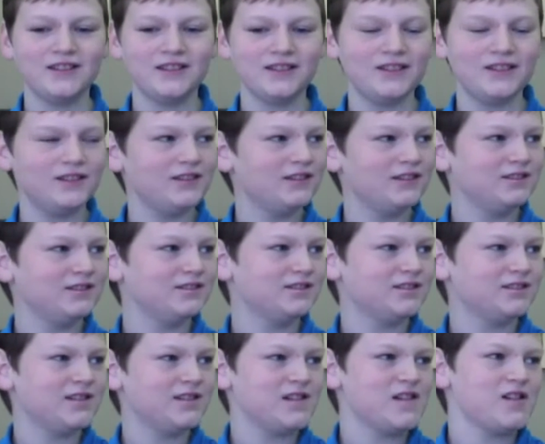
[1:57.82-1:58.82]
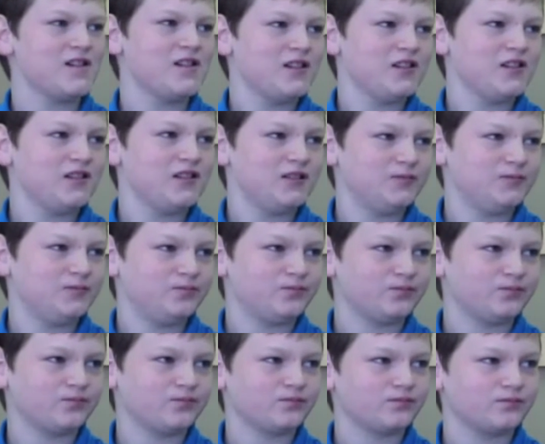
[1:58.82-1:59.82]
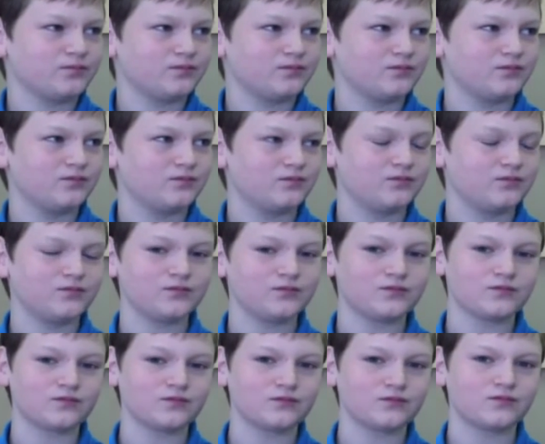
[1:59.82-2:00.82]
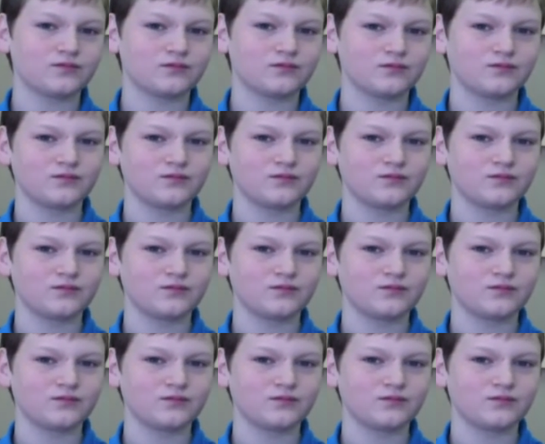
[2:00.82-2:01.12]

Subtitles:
This person isn't speaking.